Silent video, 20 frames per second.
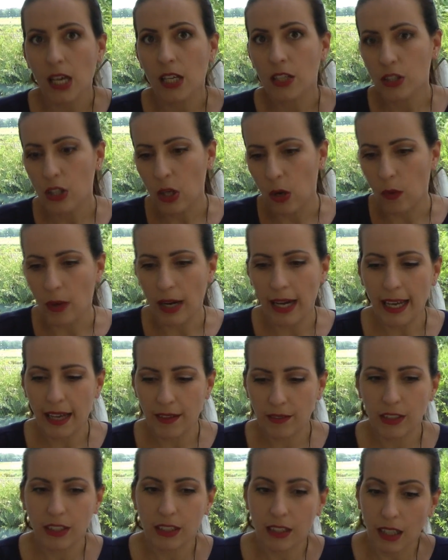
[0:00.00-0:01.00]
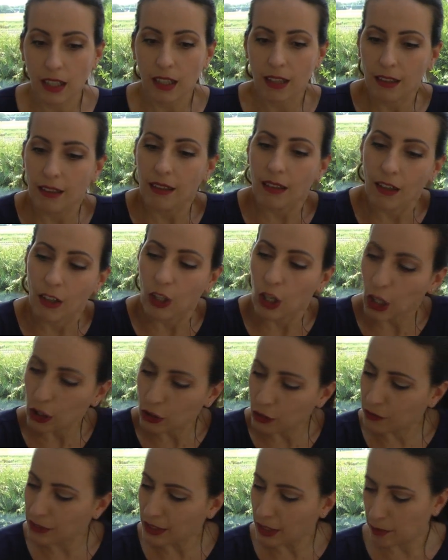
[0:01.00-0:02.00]
So I have a
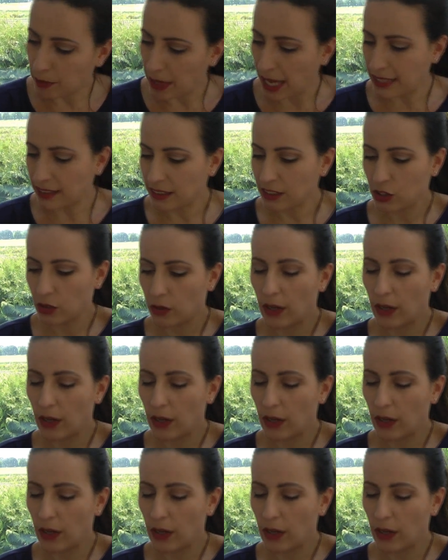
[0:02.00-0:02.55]
lot of their patterns,